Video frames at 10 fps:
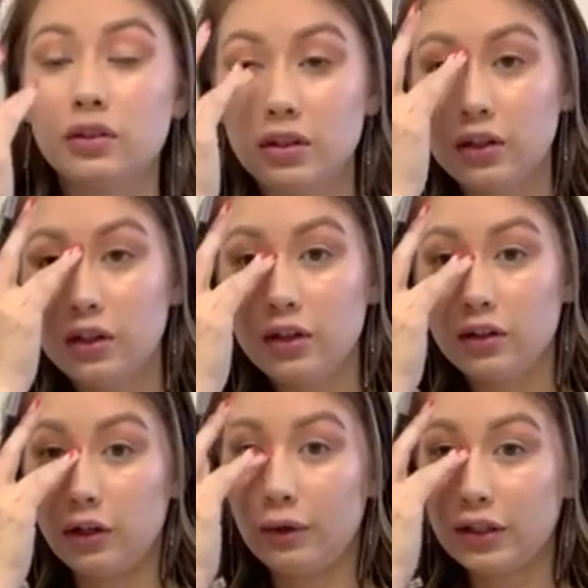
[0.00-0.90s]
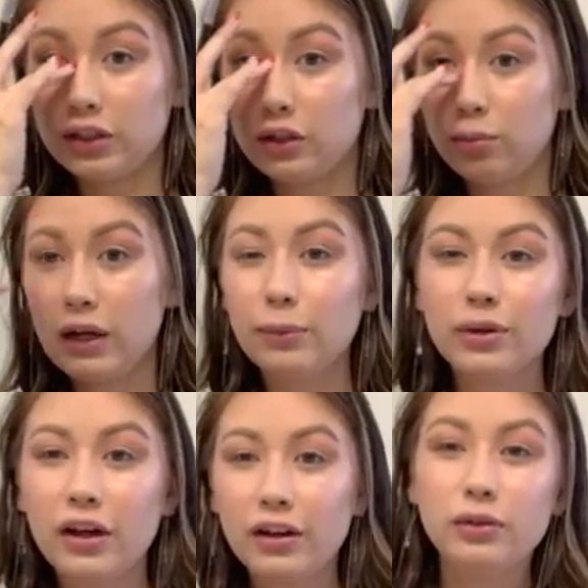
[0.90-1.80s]
No eyeshadow primer, and I don't
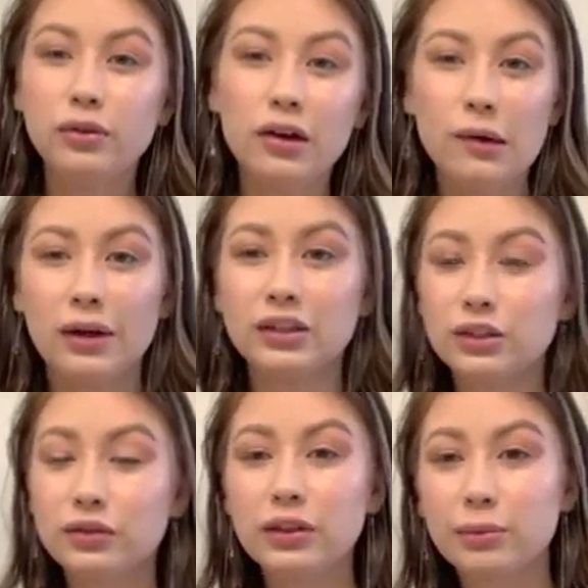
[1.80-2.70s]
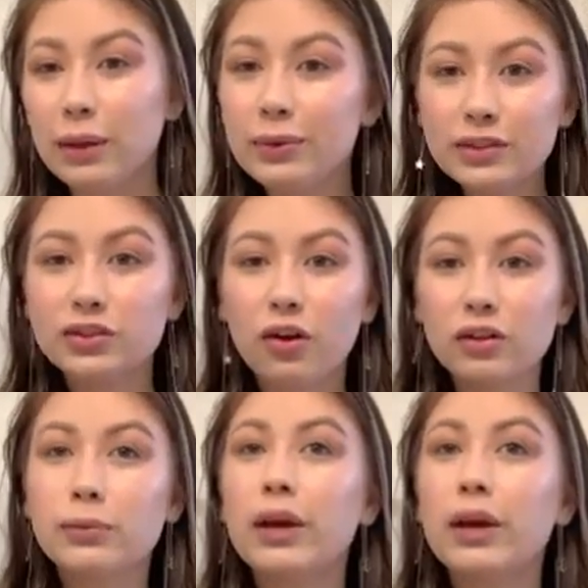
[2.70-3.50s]
know. I just feel like maybe it's all in my head,